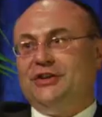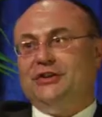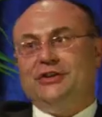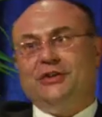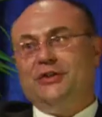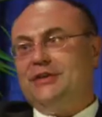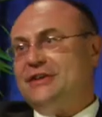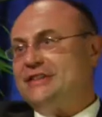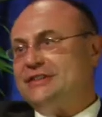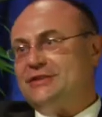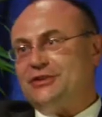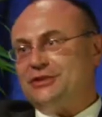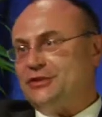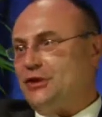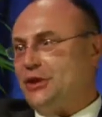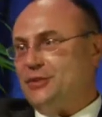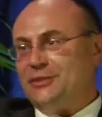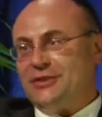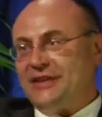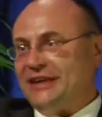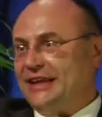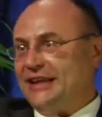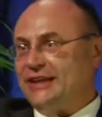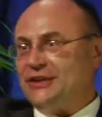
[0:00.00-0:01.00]
You know, it's not
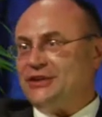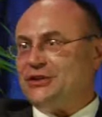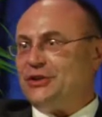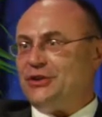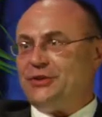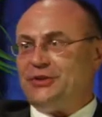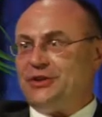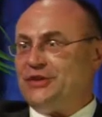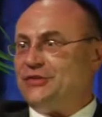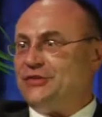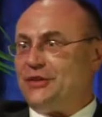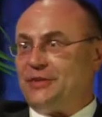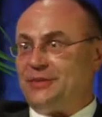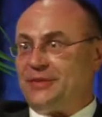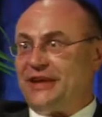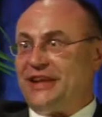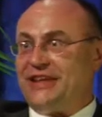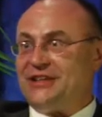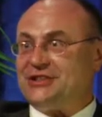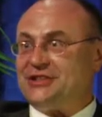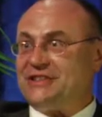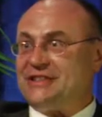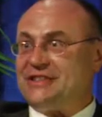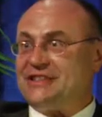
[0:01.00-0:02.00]
complicated only for
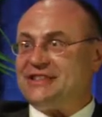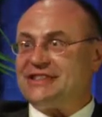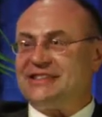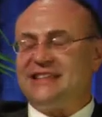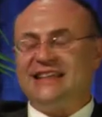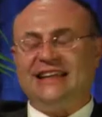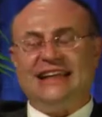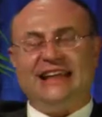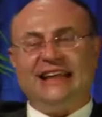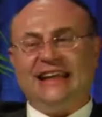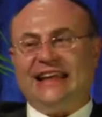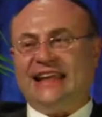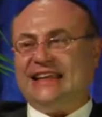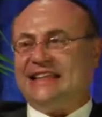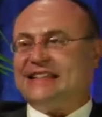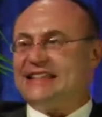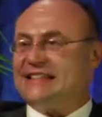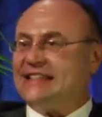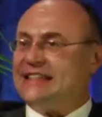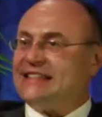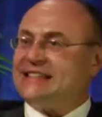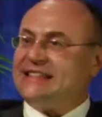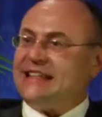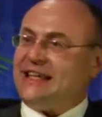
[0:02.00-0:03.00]
patients. It's
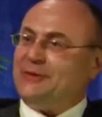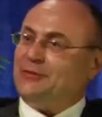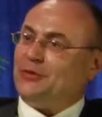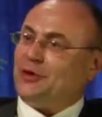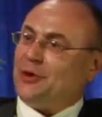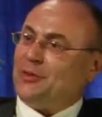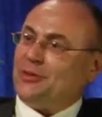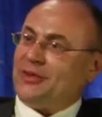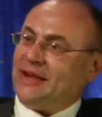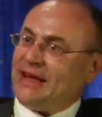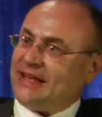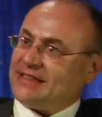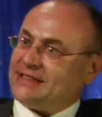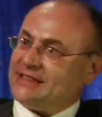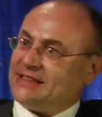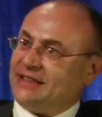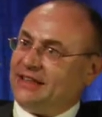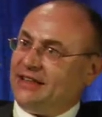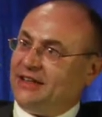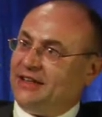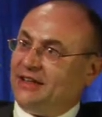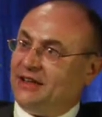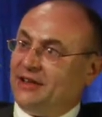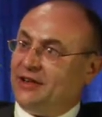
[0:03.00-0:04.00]
the same
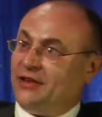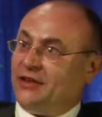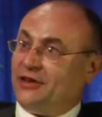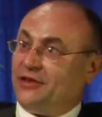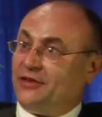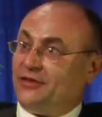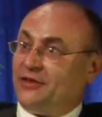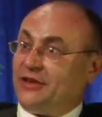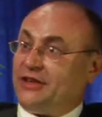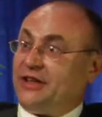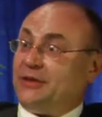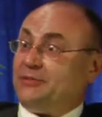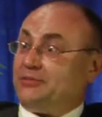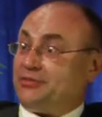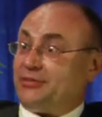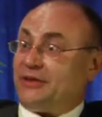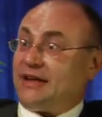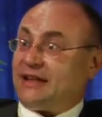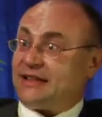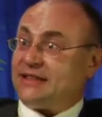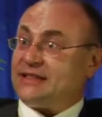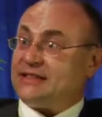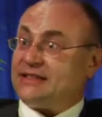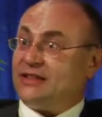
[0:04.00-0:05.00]
complexity for the
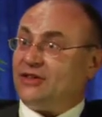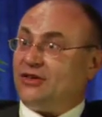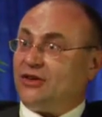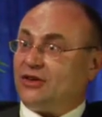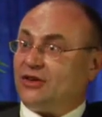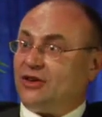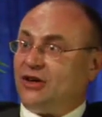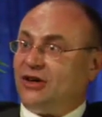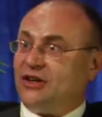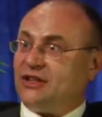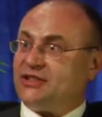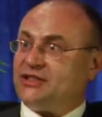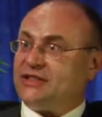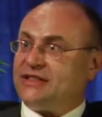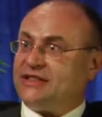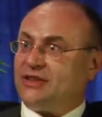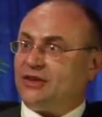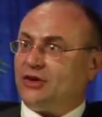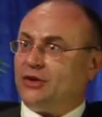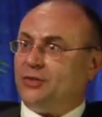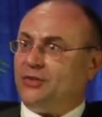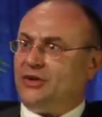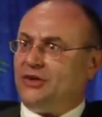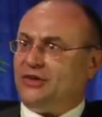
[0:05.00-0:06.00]
practicing oncologists in the
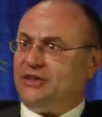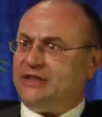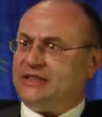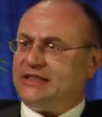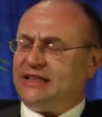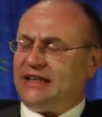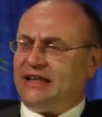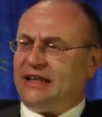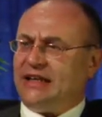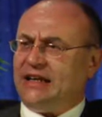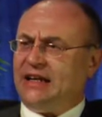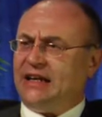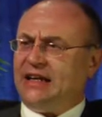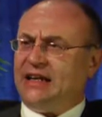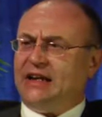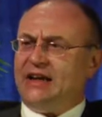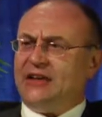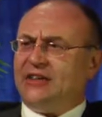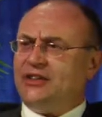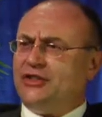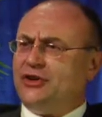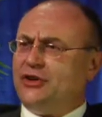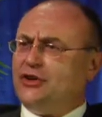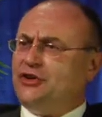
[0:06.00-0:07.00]
community.
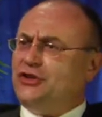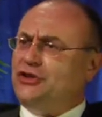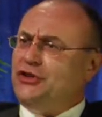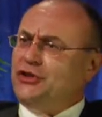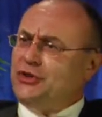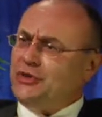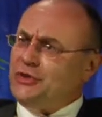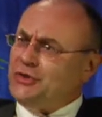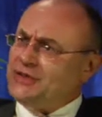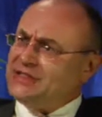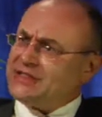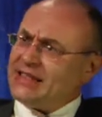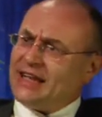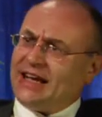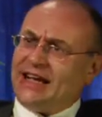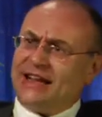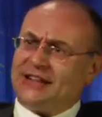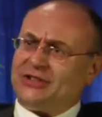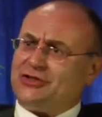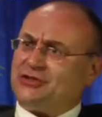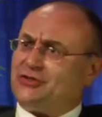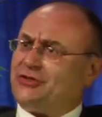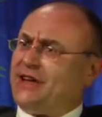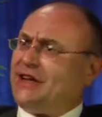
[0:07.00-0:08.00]
The news are
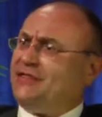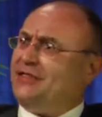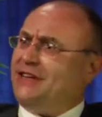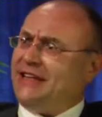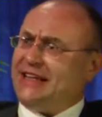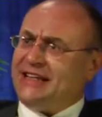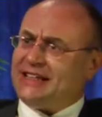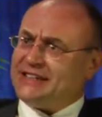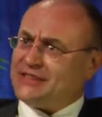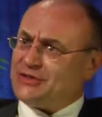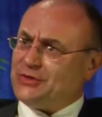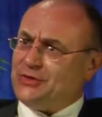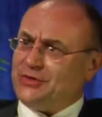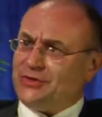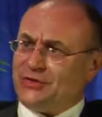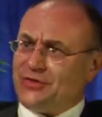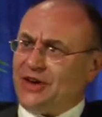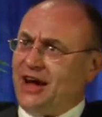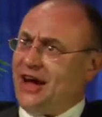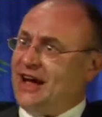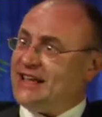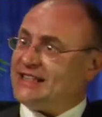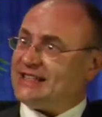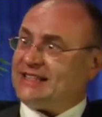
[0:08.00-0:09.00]
traveling so
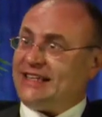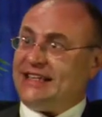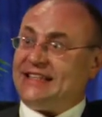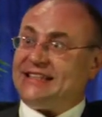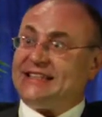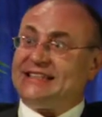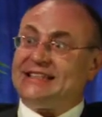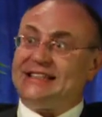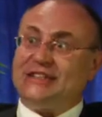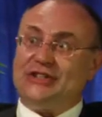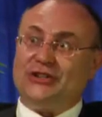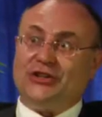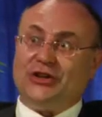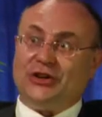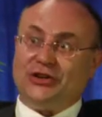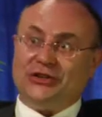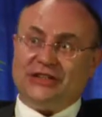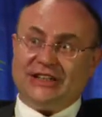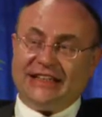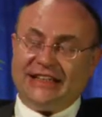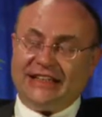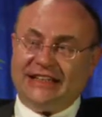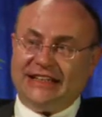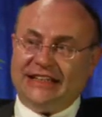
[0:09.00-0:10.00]
fast, it's
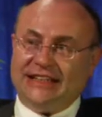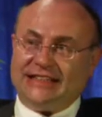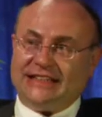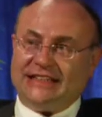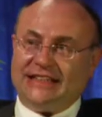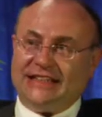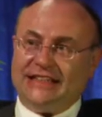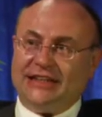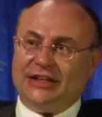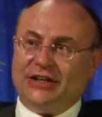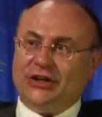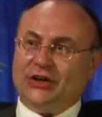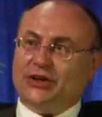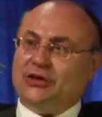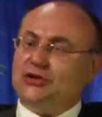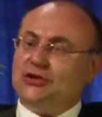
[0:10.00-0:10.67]
not easy